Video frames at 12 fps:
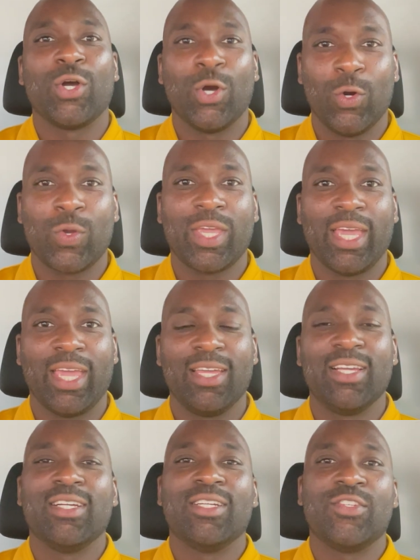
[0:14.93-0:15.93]
Okay,
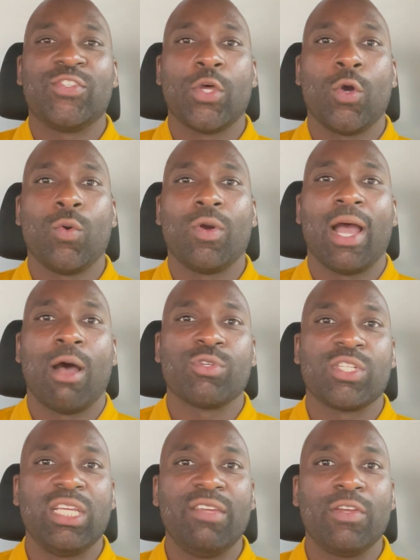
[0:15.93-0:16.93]
so I
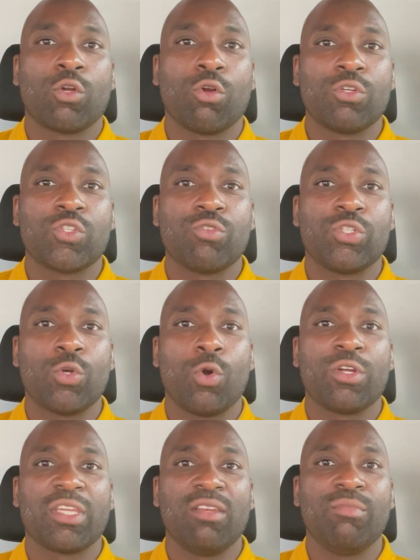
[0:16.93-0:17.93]
was leaving a grocery
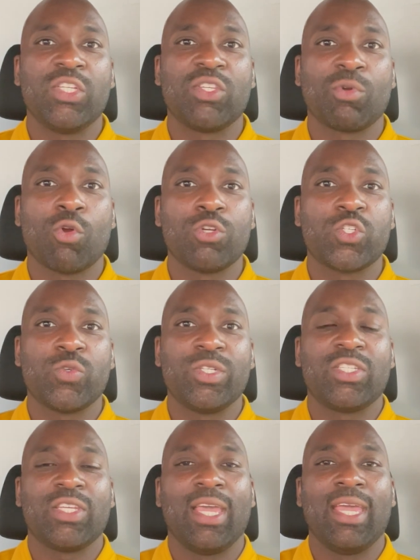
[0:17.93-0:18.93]
store, getting me some
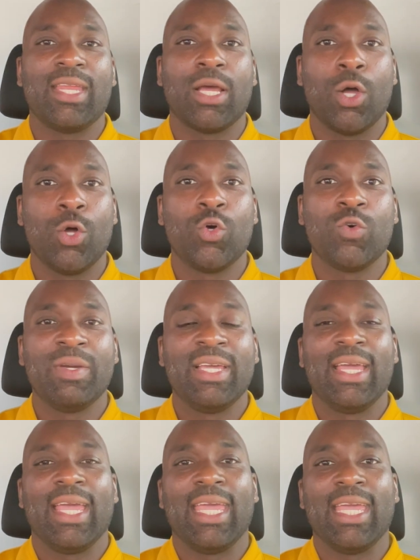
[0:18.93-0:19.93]
groceries to head home,
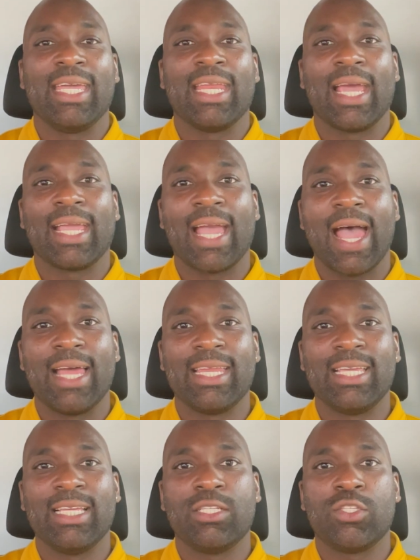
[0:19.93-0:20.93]
and I got
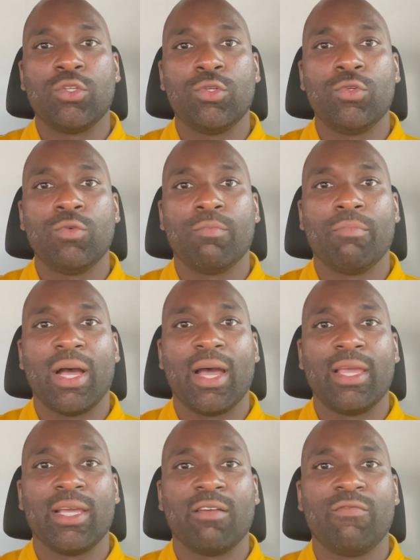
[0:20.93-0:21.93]
into
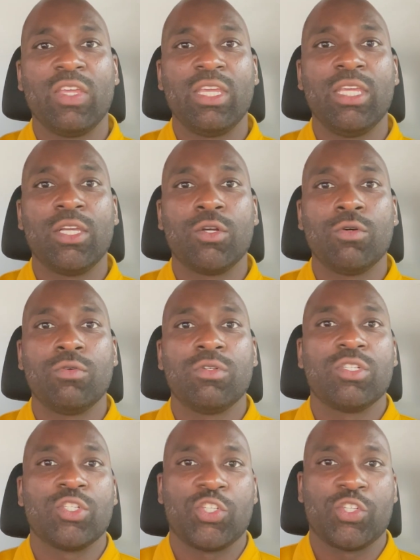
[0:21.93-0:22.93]
my vehicle,
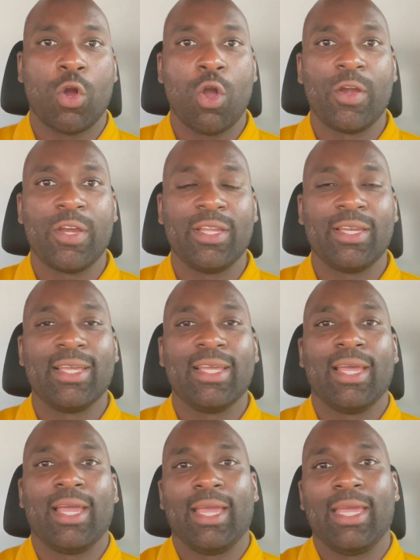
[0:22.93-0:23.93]
started it,
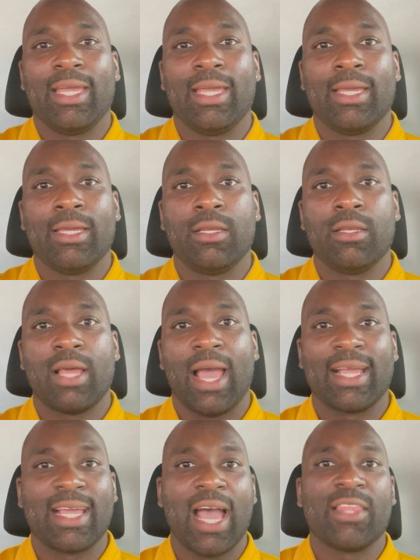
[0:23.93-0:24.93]
and
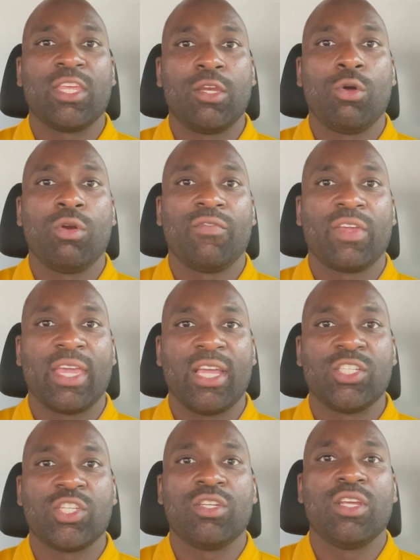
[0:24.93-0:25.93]
I got the
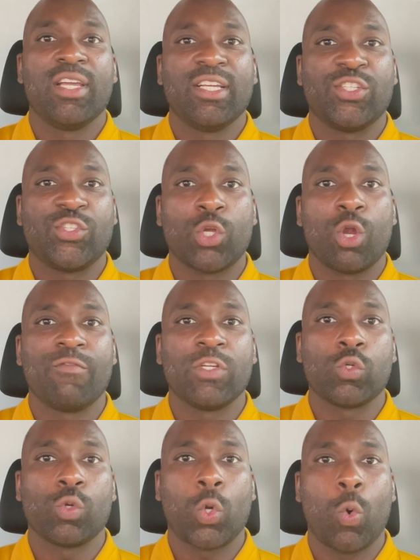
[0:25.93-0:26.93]
notification,
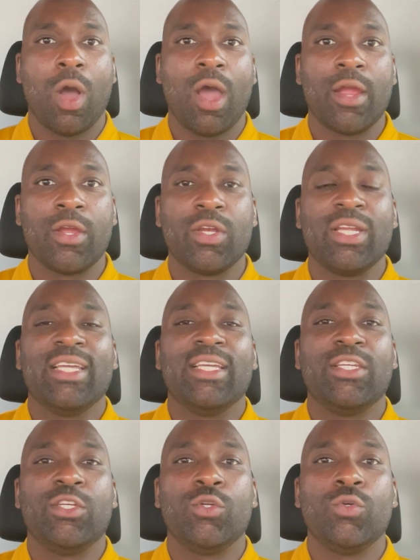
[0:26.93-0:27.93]
service required,
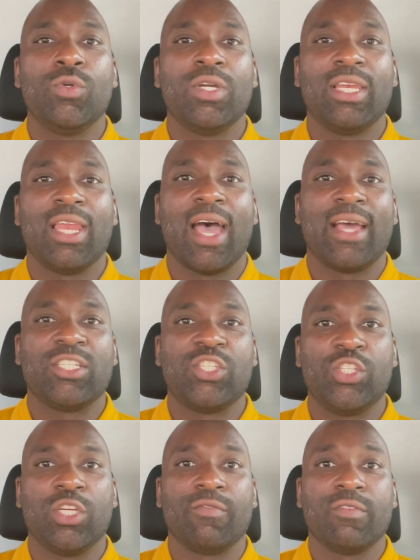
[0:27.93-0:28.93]
do not
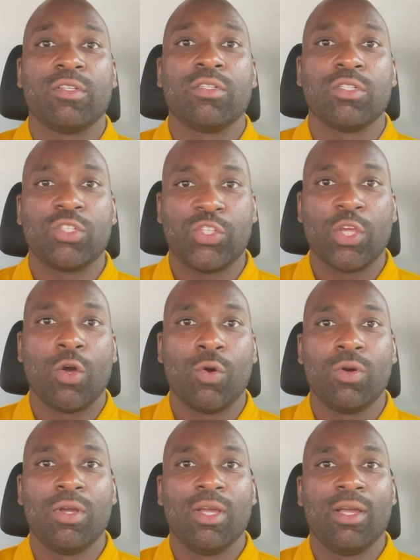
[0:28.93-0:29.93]
shift.
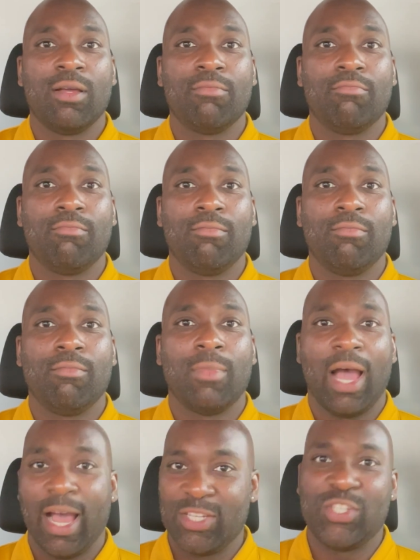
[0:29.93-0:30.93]
So
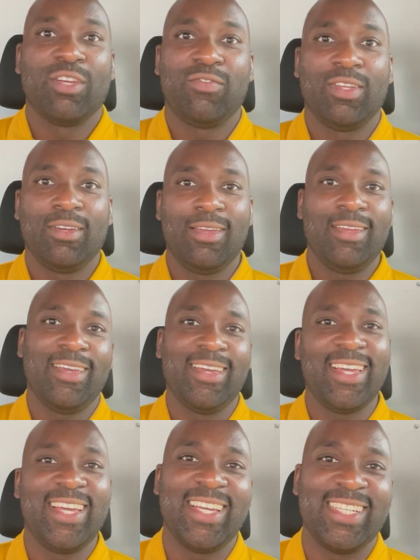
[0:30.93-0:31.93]
I shifted
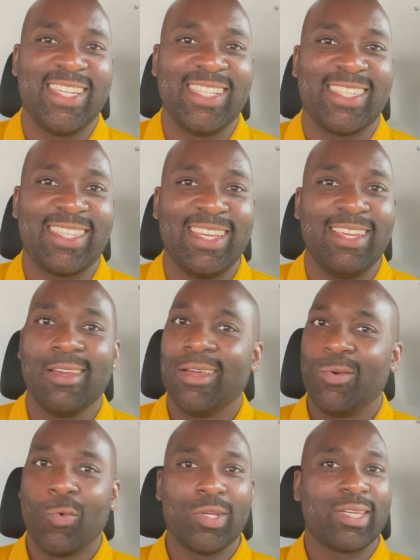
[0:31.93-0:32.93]
to see
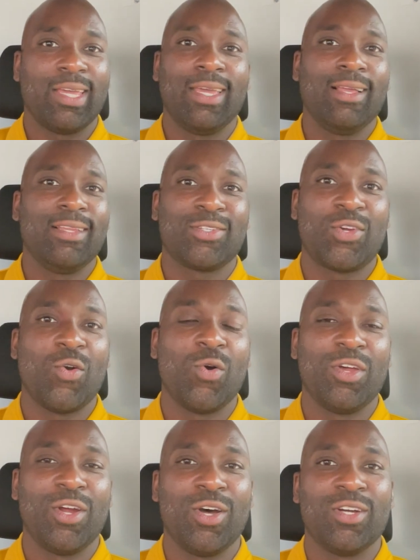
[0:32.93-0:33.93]
what the hell is
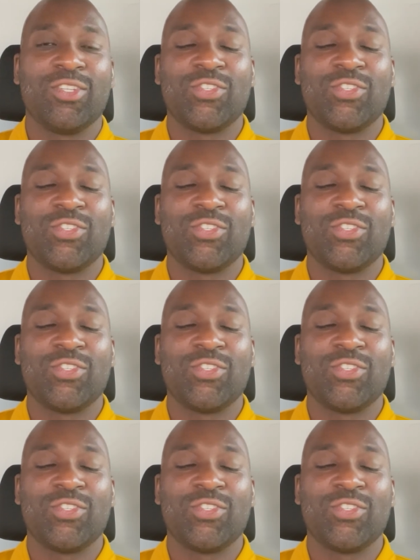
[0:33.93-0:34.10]
going on.